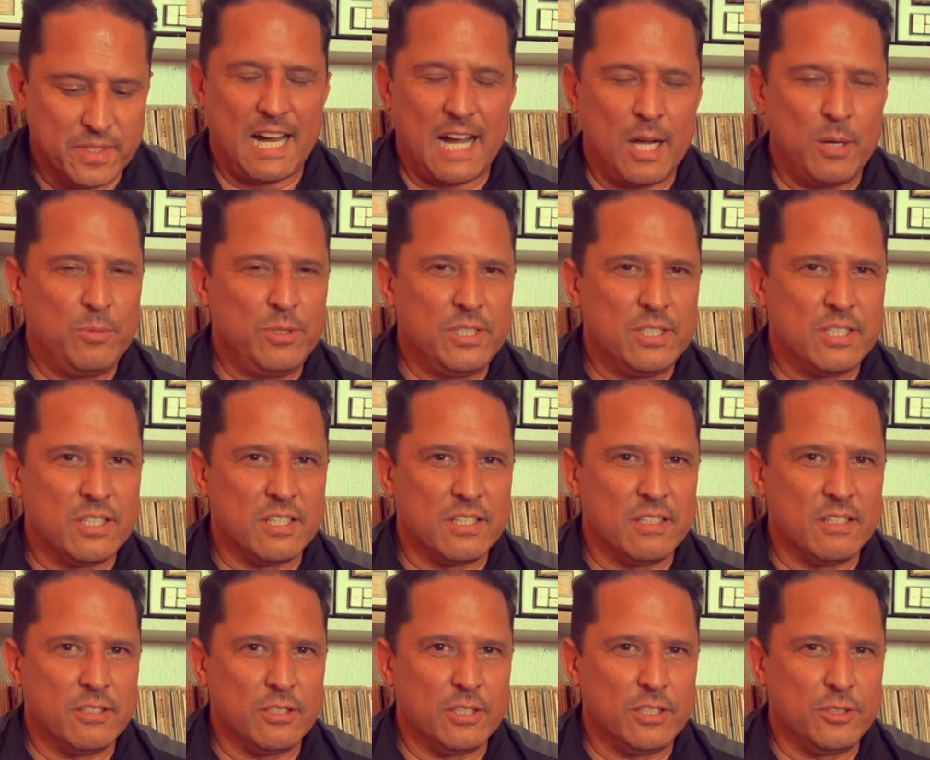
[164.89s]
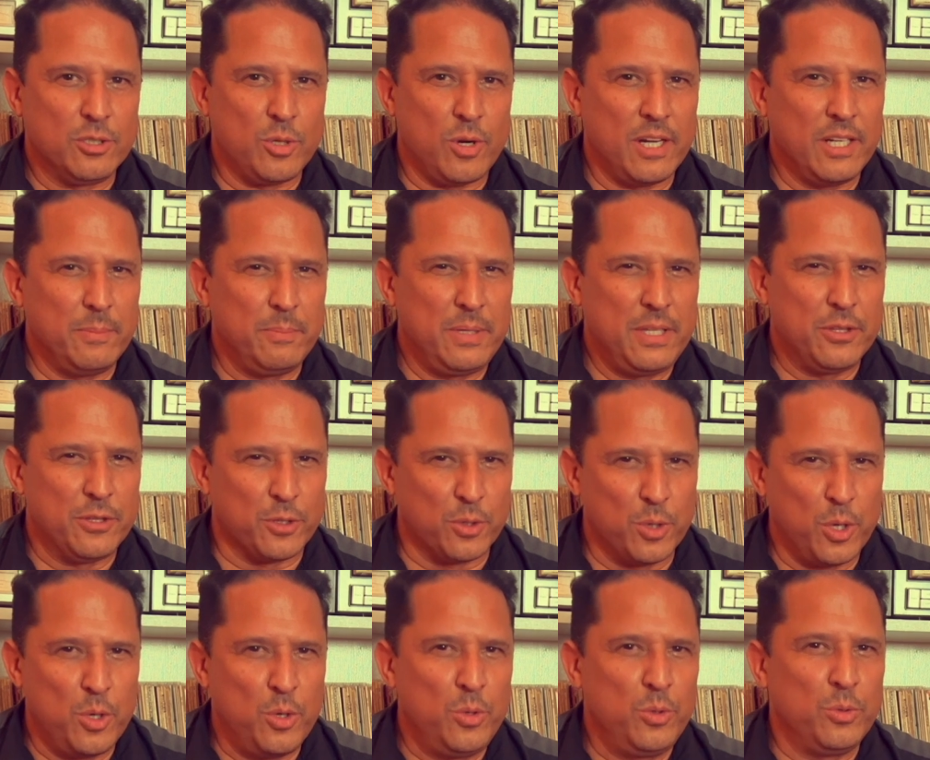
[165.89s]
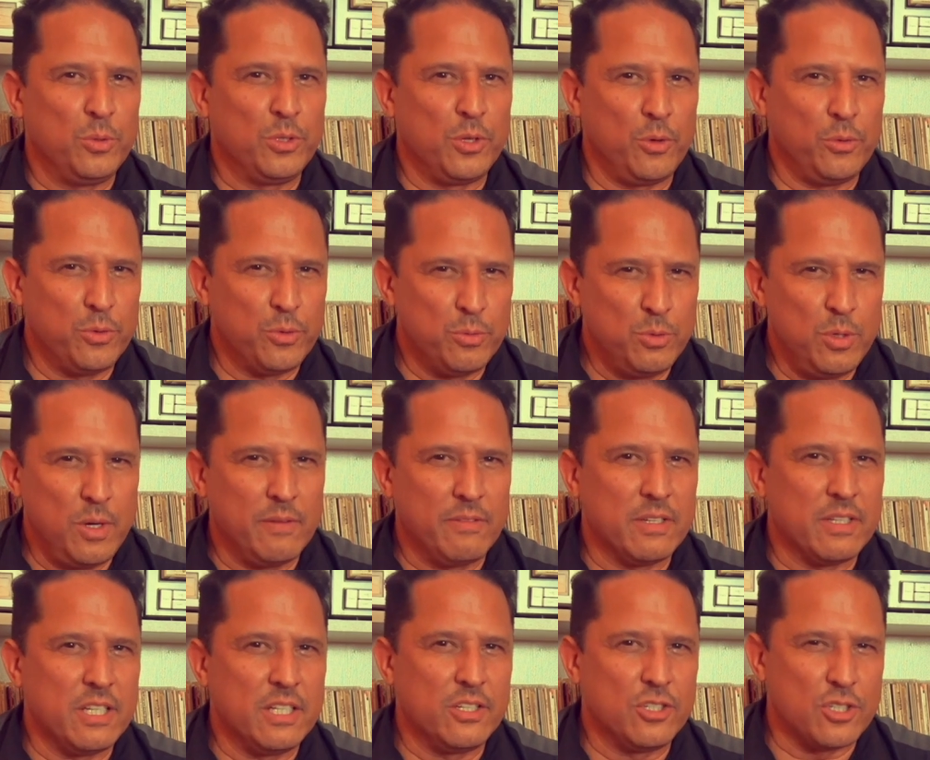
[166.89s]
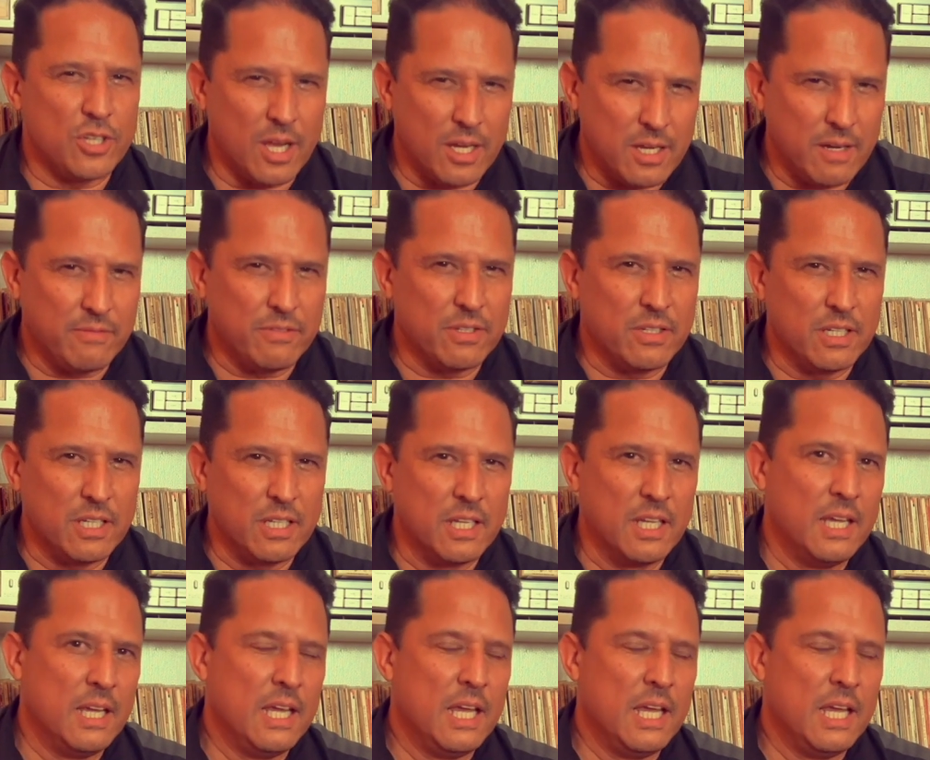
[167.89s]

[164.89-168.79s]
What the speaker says: I was trying to be thorough, go through everything, check everything,